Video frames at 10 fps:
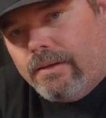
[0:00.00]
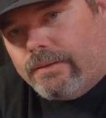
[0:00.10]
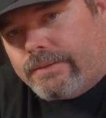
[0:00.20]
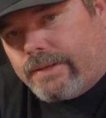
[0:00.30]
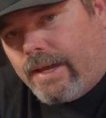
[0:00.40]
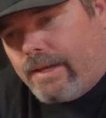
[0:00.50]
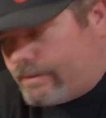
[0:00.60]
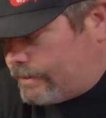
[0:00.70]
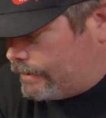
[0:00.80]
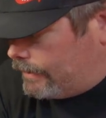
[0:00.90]
So
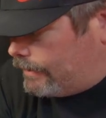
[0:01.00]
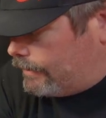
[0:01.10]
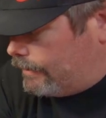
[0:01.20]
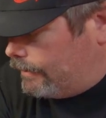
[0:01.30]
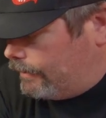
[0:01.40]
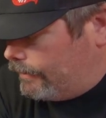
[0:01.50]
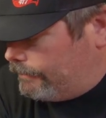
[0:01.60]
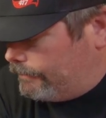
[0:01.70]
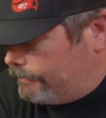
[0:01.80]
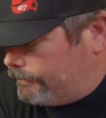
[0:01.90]
guys,
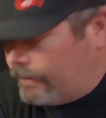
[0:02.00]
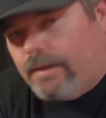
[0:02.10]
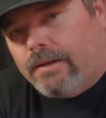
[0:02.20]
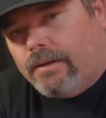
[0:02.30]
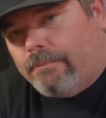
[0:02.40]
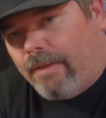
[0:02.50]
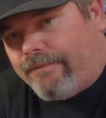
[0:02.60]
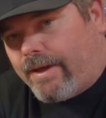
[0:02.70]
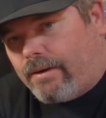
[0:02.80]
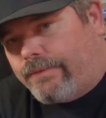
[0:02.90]
my
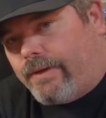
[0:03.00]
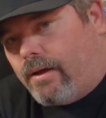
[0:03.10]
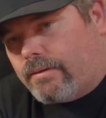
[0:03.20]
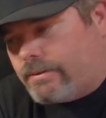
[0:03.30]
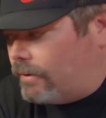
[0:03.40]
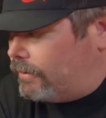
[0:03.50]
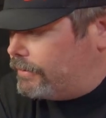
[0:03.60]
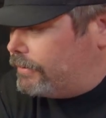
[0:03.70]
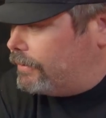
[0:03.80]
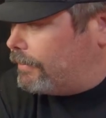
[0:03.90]
final thoughts
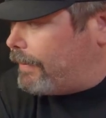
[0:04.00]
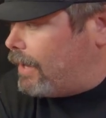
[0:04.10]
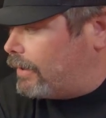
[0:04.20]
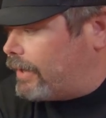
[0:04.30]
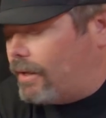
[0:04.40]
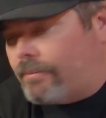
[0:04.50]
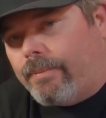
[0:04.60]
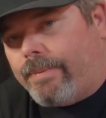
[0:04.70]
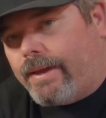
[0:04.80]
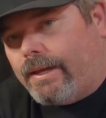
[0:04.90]
on doing the
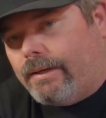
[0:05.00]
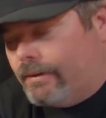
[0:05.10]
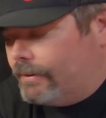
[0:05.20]
caliper paint.